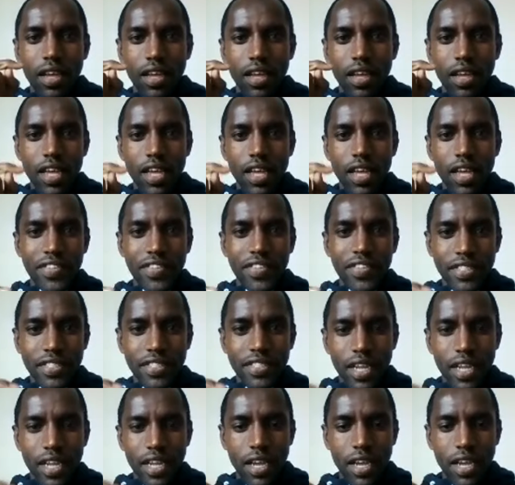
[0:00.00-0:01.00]
every
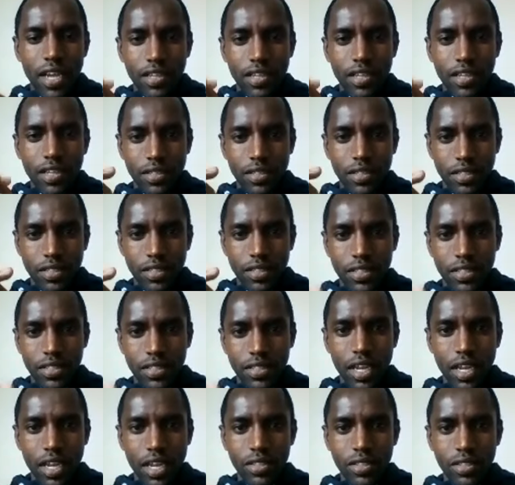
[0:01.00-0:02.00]
salah
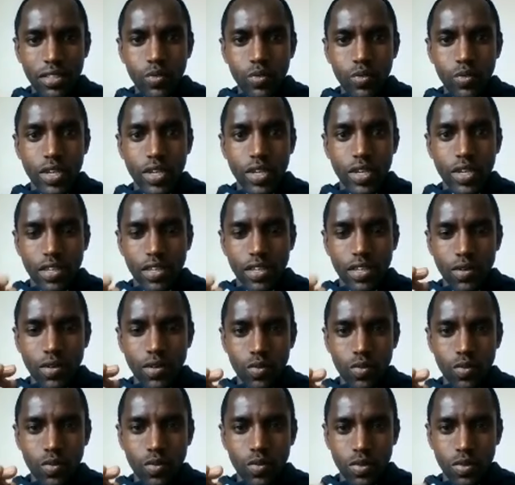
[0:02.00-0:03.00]
starts with
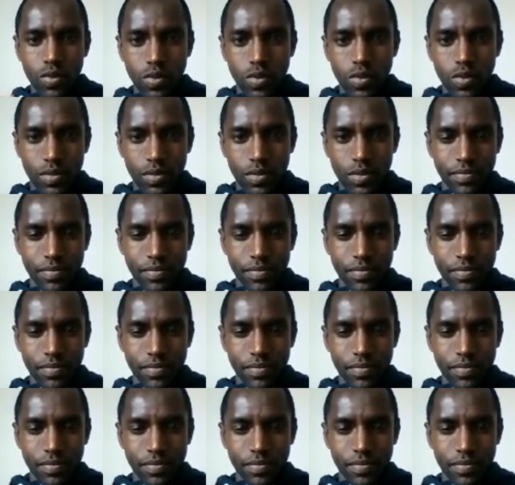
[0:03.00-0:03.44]
wudu.